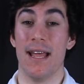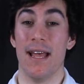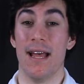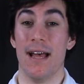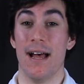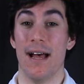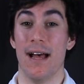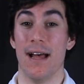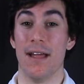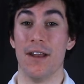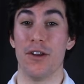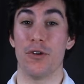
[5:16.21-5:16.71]

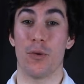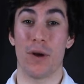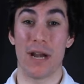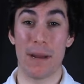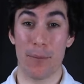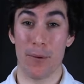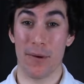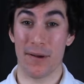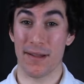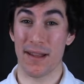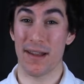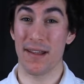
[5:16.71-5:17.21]

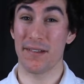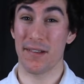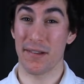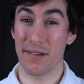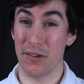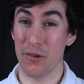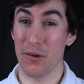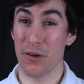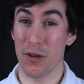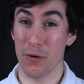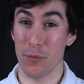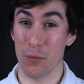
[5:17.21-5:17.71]
20% is
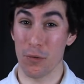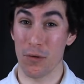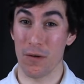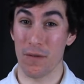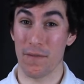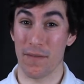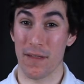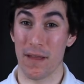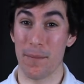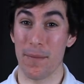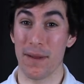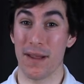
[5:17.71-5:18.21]
also a good rule
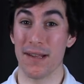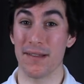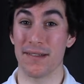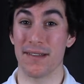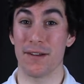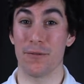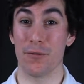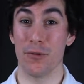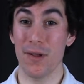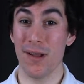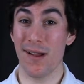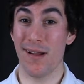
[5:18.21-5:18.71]
of thumb because
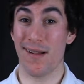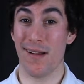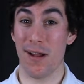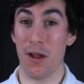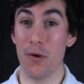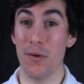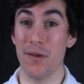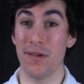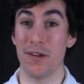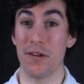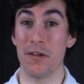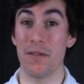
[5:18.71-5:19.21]
it really
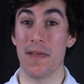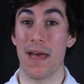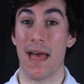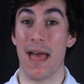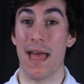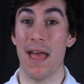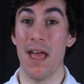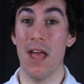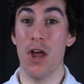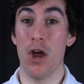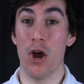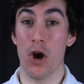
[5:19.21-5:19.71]
shows you
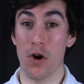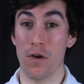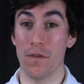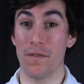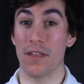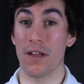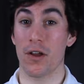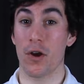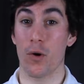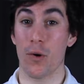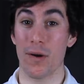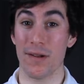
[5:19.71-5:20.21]
that over
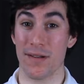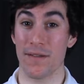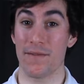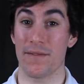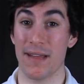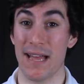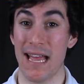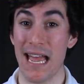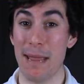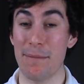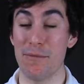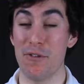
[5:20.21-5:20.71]
the course of
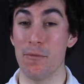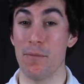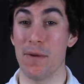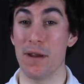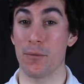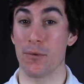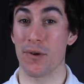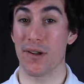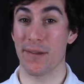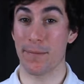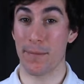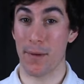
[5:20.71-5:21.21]
time you've
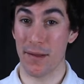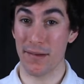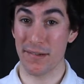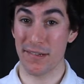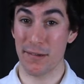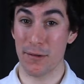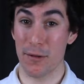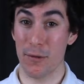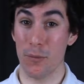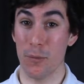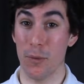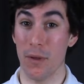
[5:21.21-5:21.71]
been
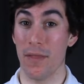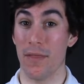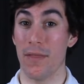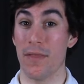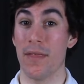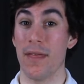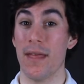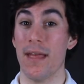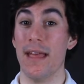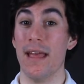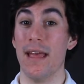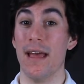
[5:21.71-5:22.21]
responsible with
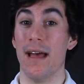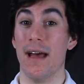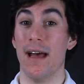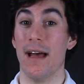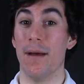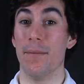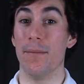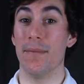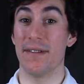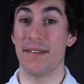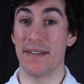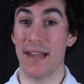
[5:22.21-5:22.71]

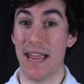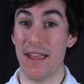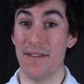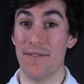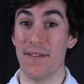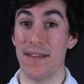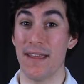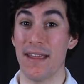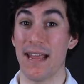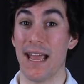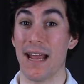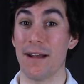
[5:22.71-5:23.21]

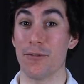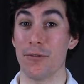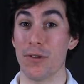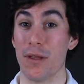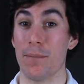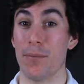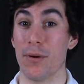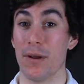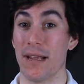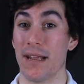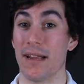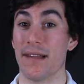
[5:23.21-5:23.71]
saving and
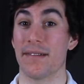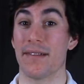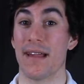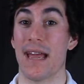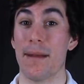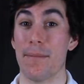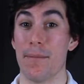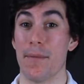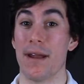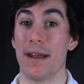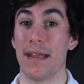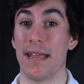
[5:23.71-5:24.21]
really putting
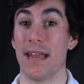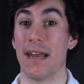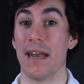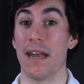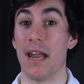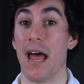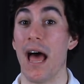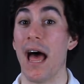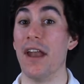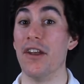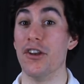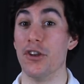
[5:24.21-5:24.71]
aside money and
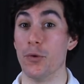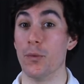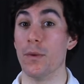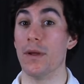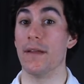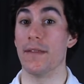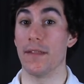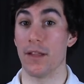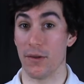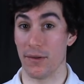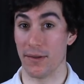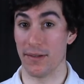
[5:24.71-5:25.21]
not
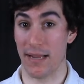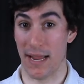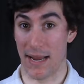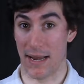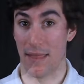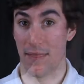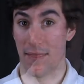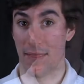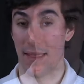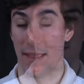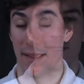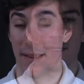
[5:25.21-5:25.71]
doing those
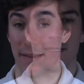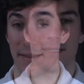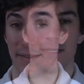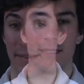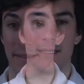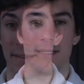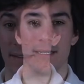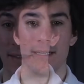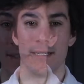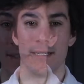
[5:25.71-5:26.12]
kind of things.